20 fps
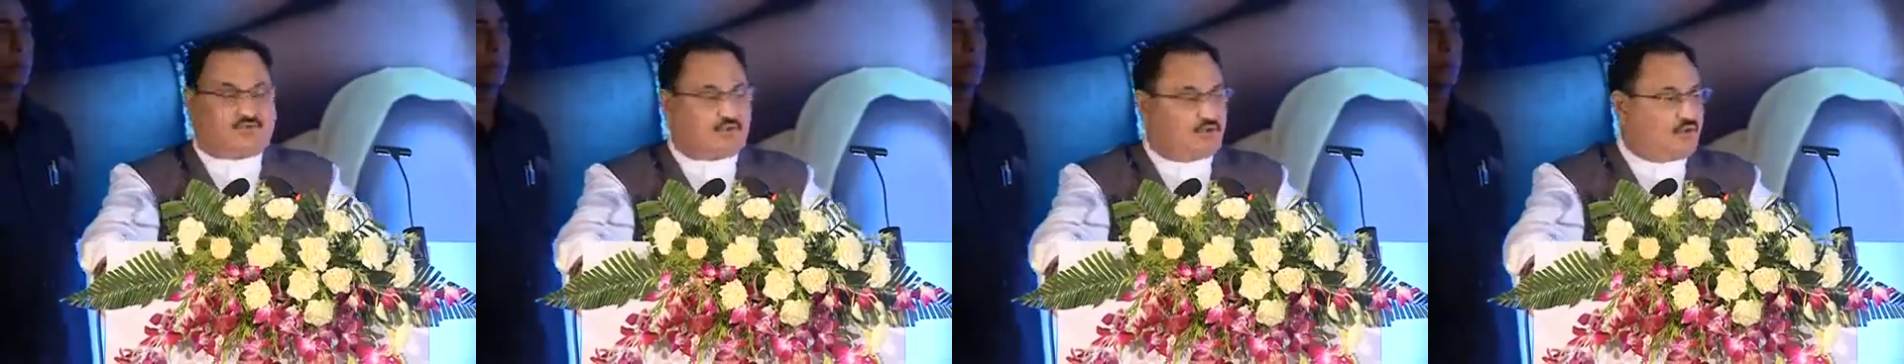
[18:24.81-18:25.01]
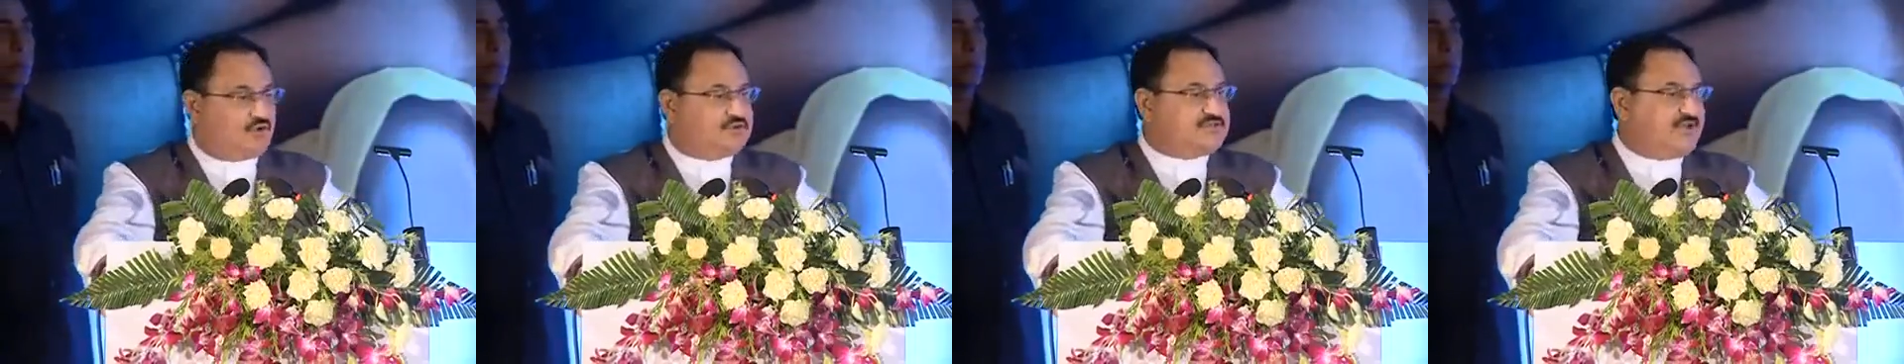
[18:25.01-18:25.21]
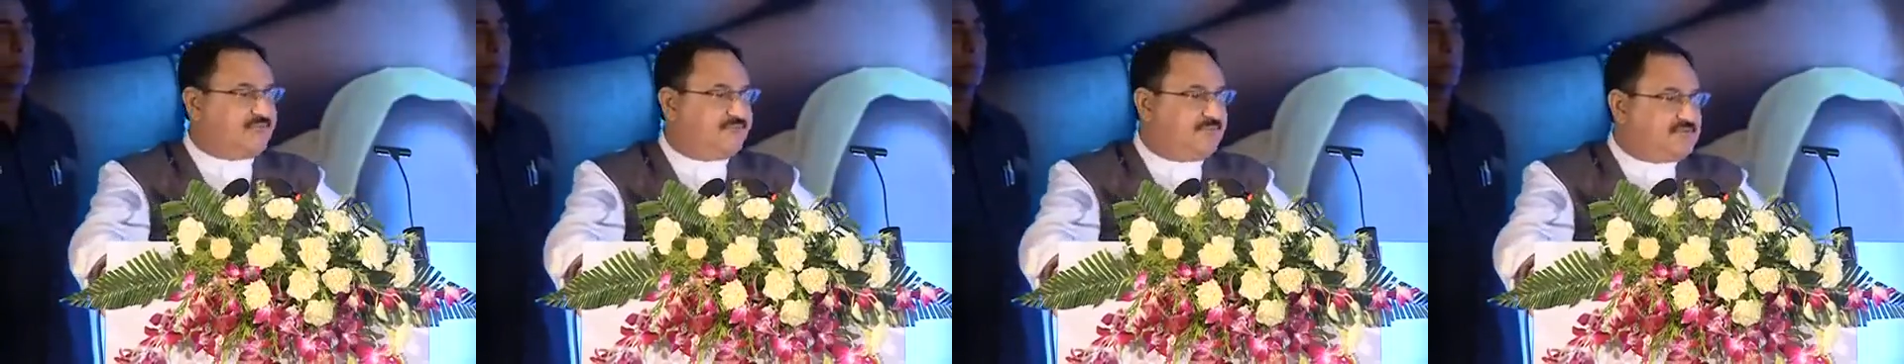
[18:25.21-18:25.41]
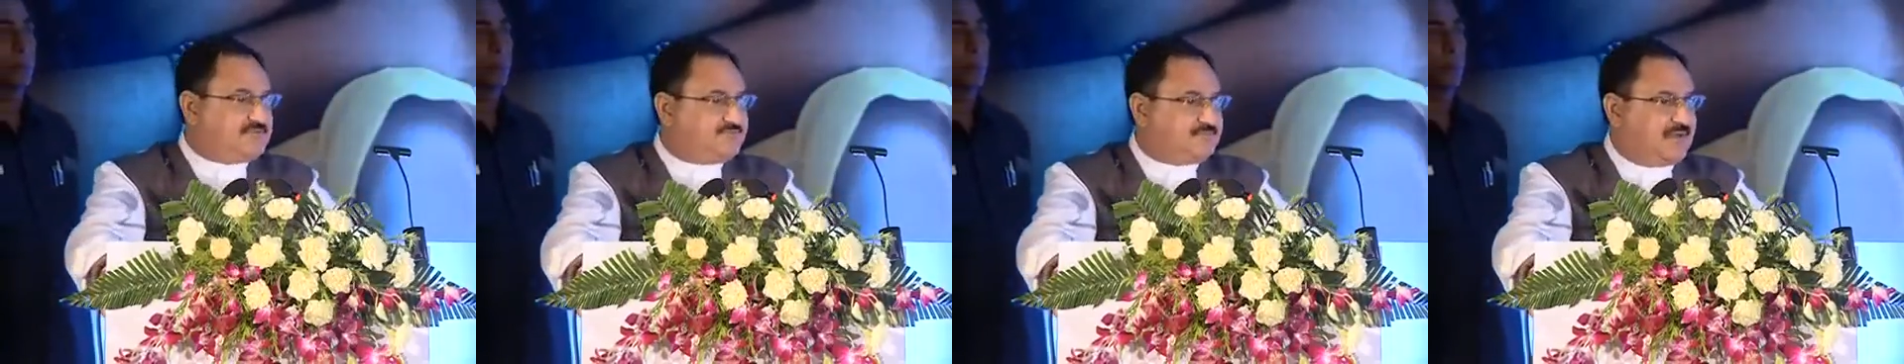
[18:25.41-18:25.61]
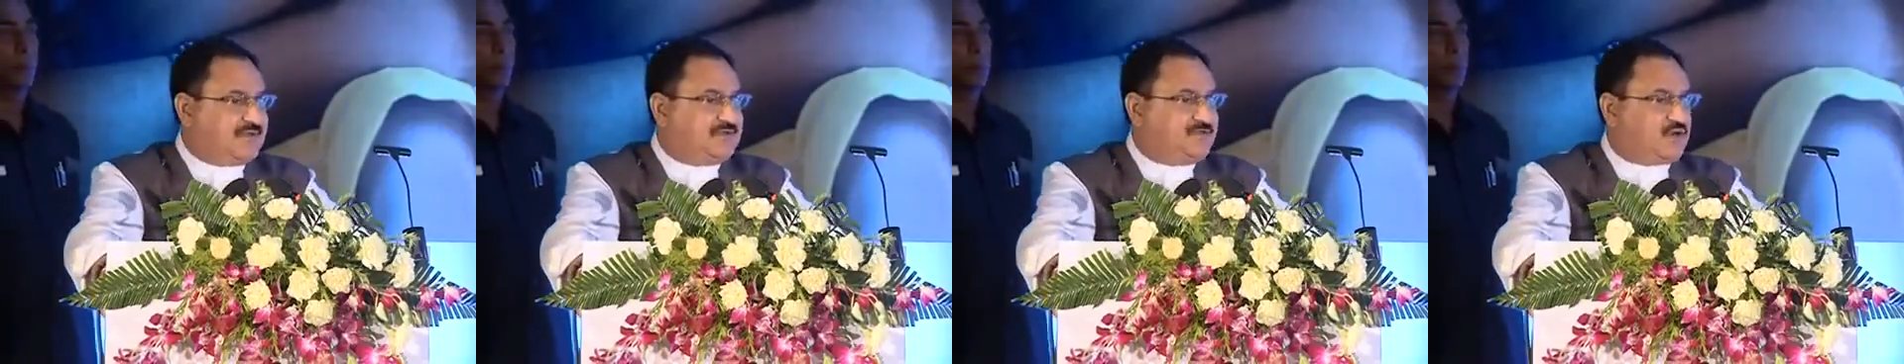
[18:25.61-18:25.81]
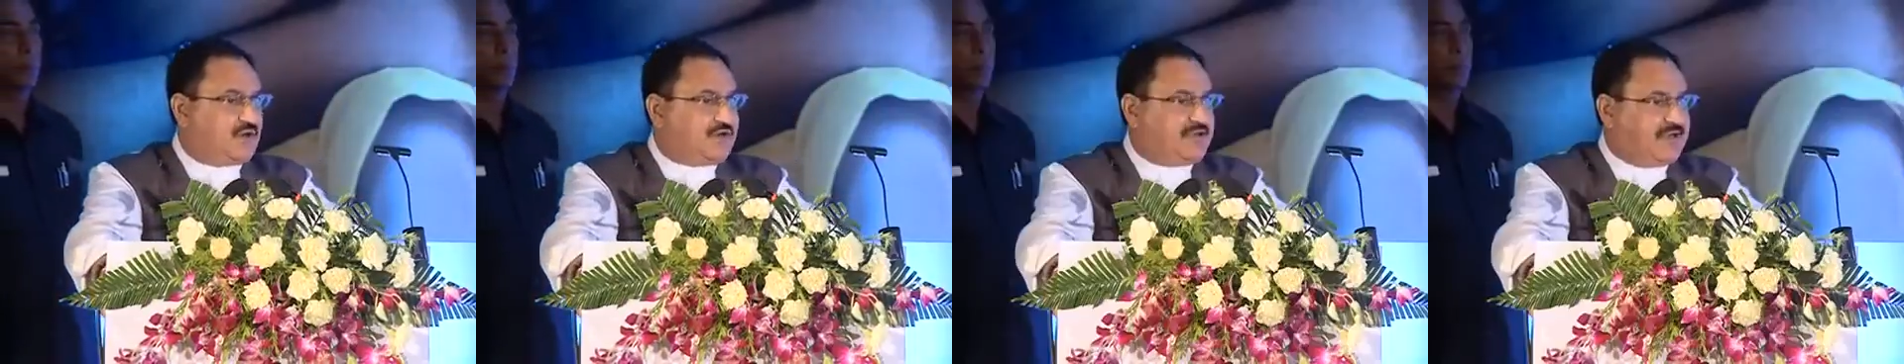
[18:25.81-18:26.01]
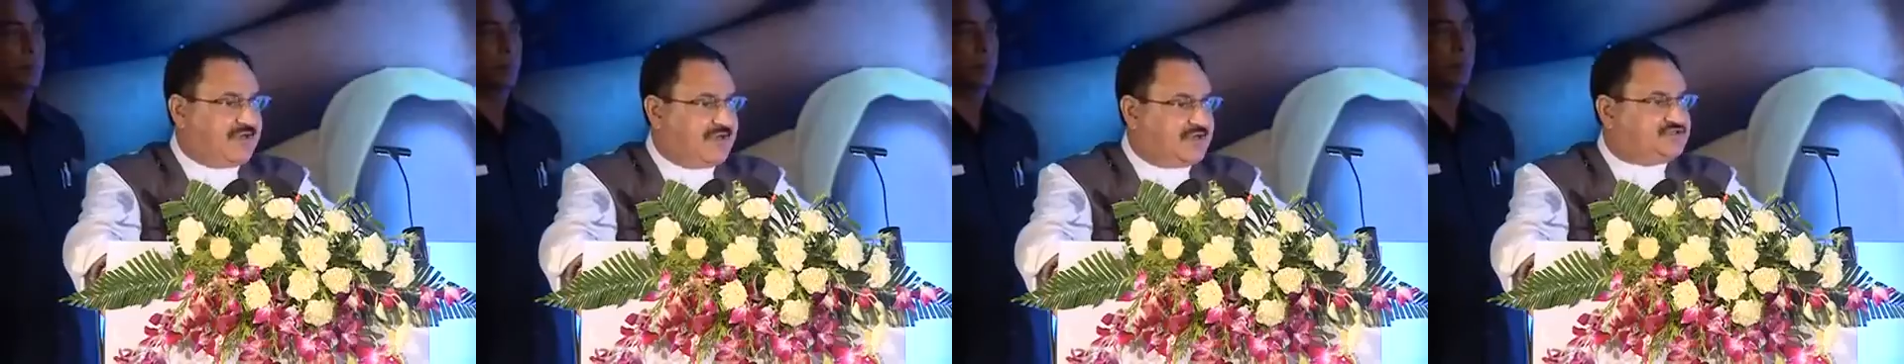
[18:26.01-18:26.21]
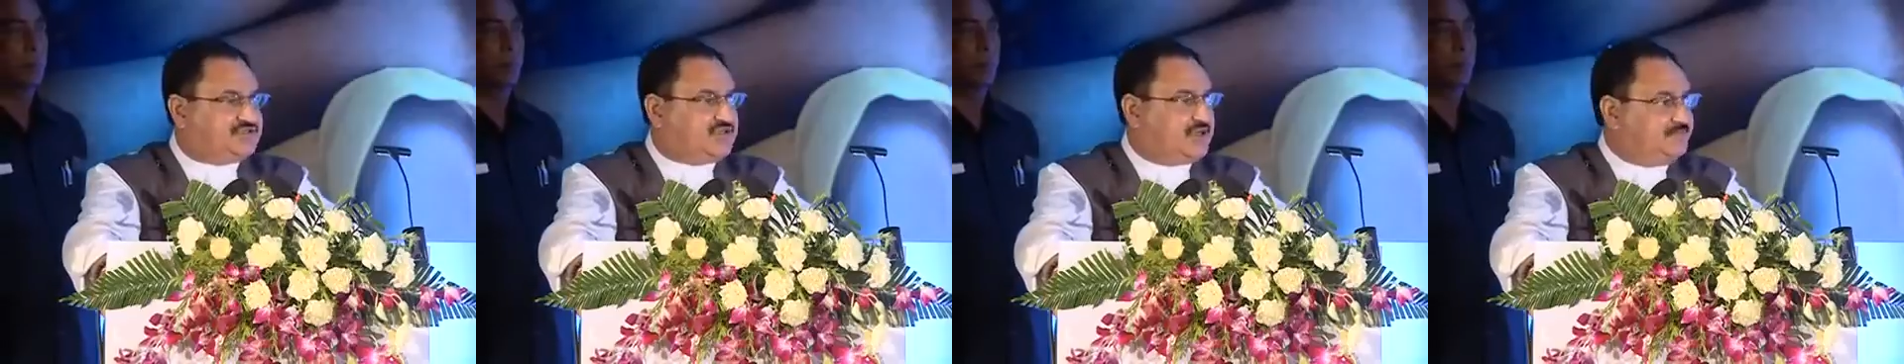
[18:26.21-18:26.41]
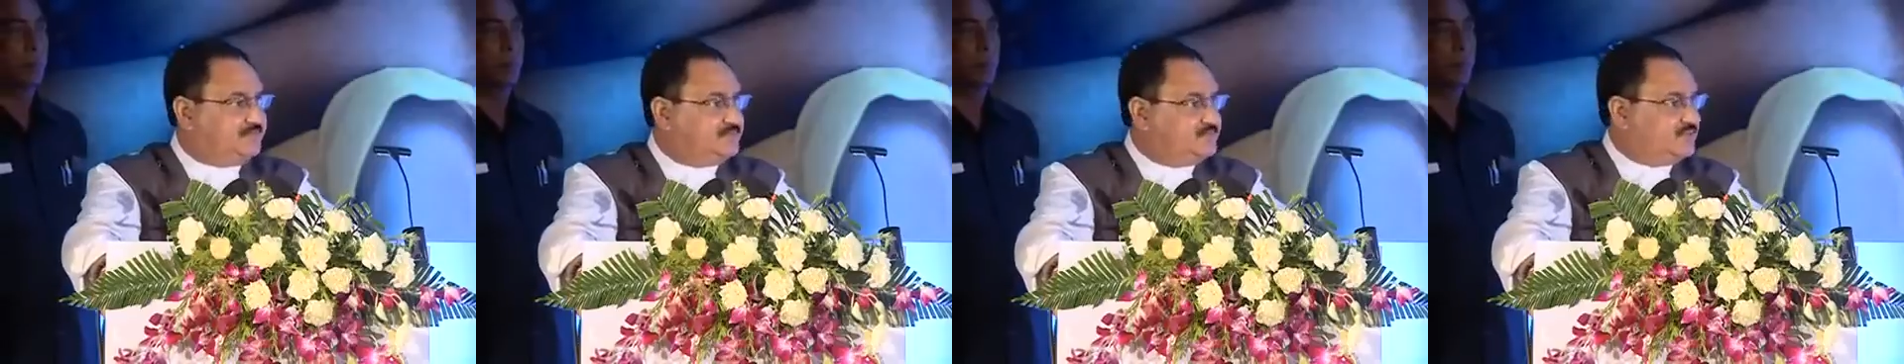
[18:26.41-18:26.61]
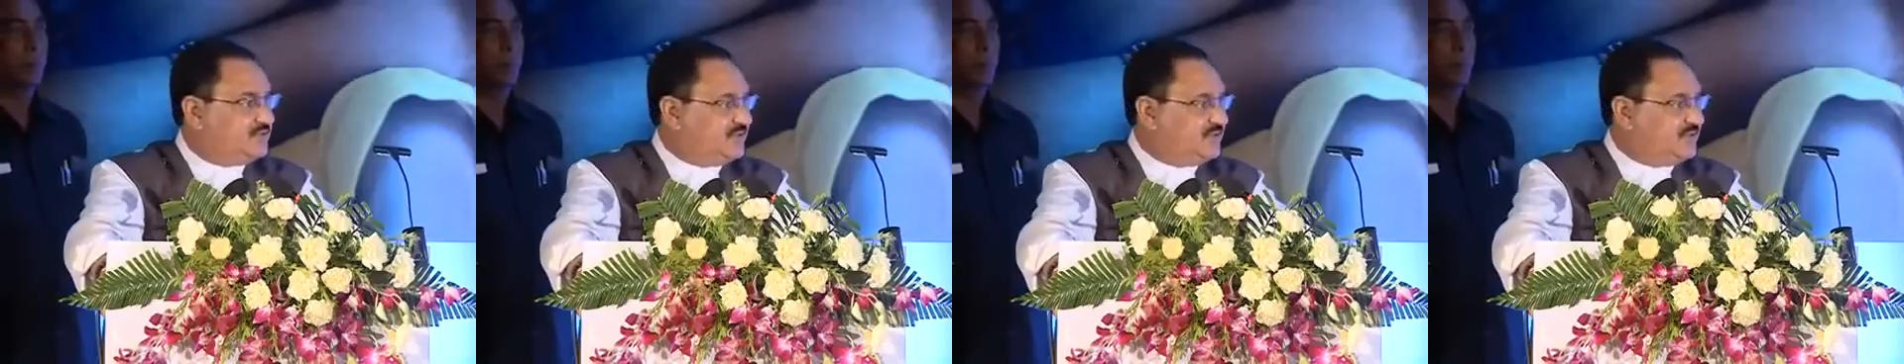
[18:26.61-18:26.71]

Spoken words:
crores have been spent on NHM